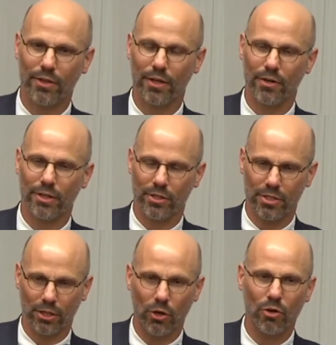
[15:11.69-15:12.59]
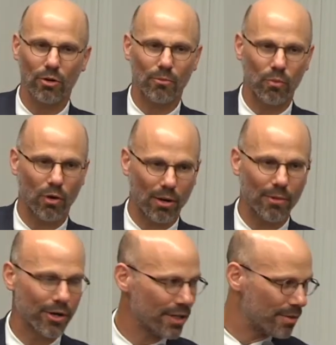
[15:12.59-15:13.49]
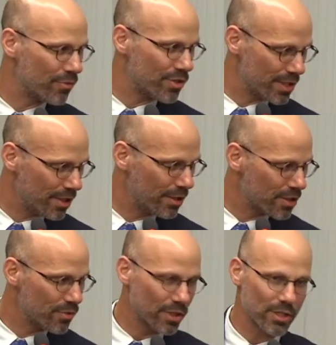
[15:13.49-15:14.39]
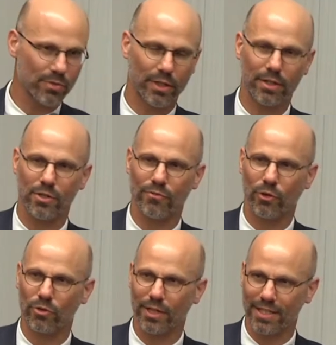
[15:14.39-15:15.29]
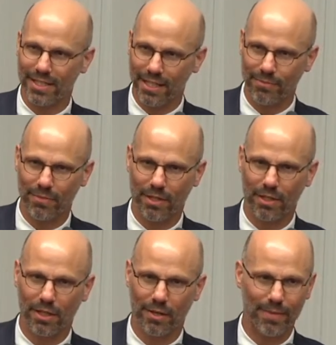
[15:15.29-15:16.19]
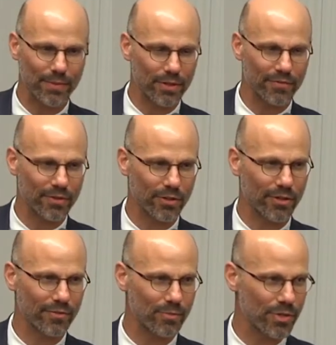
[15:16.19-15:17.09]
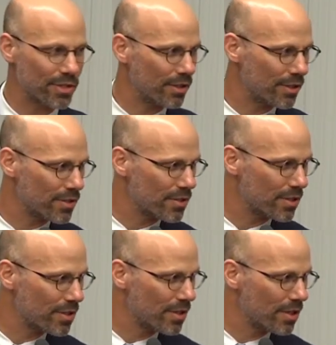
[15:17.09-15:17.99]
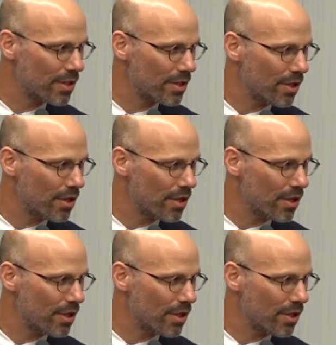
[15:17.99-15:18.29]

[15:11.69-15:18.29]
there, there's a local Walmart in Brazil yeah. is, is one. There's Votorantim, and uh, maybe you haven't heard of in Brazil. Is, Odebrecht?